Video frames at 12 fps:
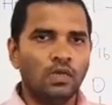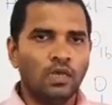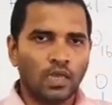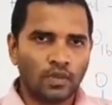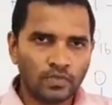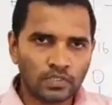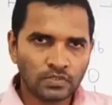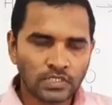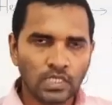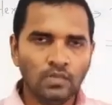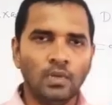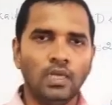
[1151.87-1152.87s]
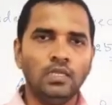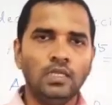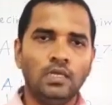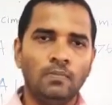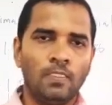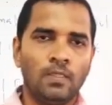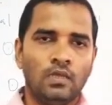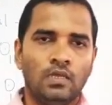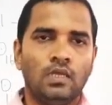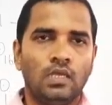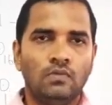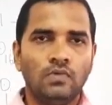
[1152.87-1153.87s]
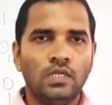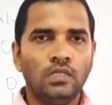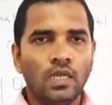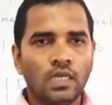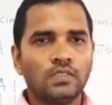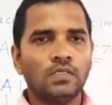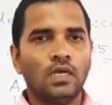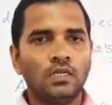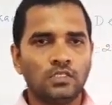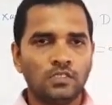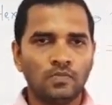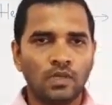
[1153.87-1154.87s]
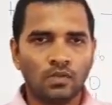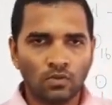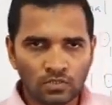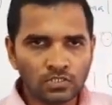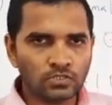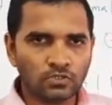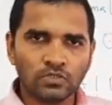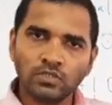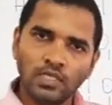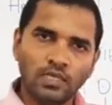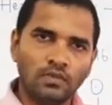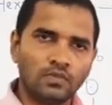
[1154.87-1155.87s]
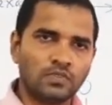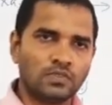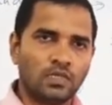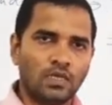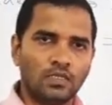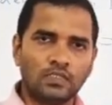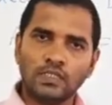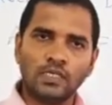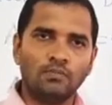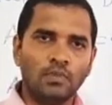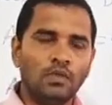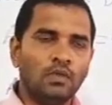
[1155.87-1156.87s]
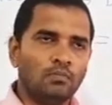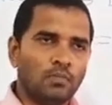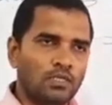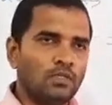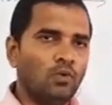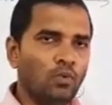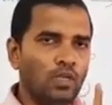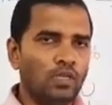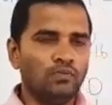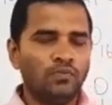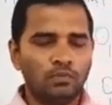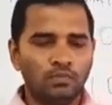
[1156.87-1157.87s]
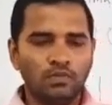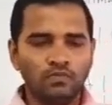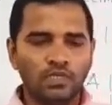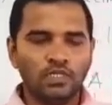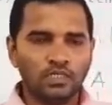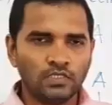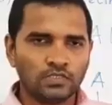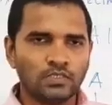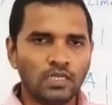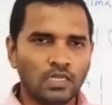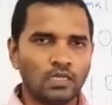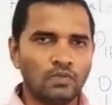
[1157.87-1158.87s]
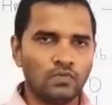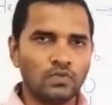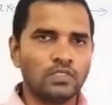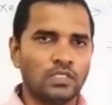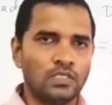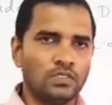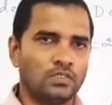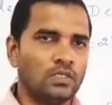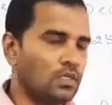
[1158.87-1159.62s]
have the same idea. Even in hexadecimal, also things same. But the only difference between these 3 conversions is